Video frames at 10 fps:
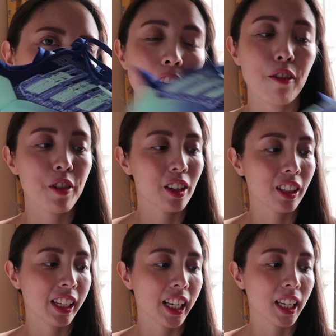
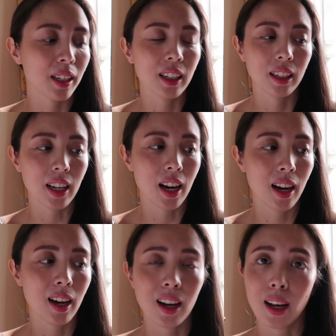definitely
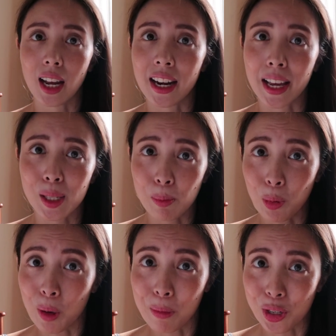a nice
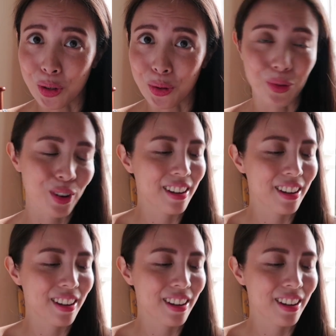Purma shoe.